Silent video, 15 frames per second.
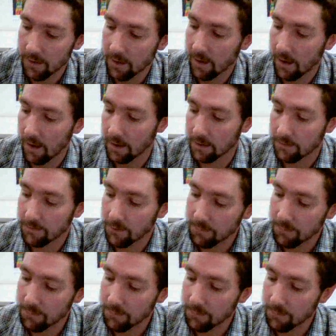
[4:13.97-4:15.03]
and it's from
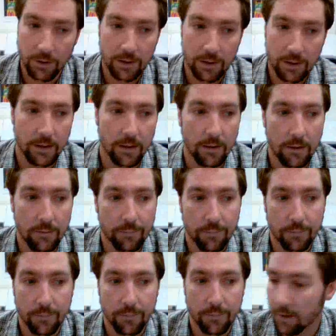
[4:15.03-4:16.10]
this book here.
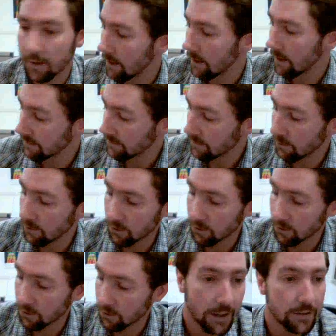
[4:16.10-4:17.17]
It's
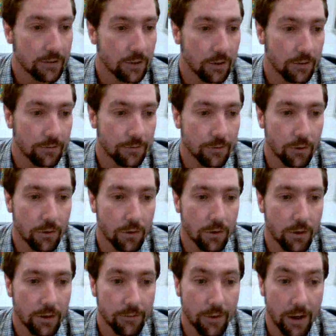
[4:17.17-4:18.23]
called Plato
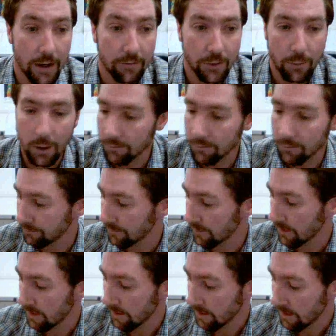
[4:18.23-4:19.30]
for Everyone.
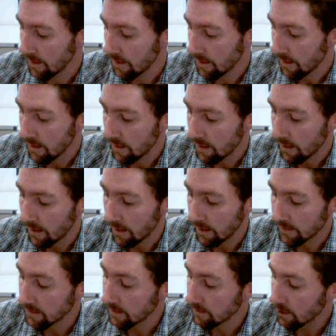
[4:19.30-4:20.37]

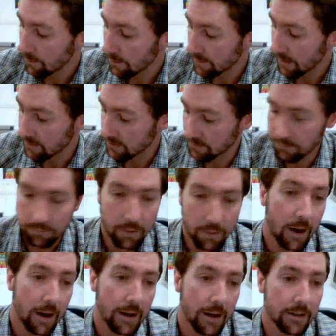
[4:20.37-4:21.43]
It's an interpretation
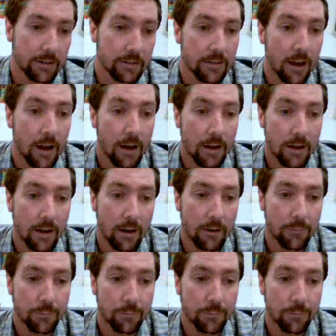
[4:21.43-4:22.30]
by Tucker,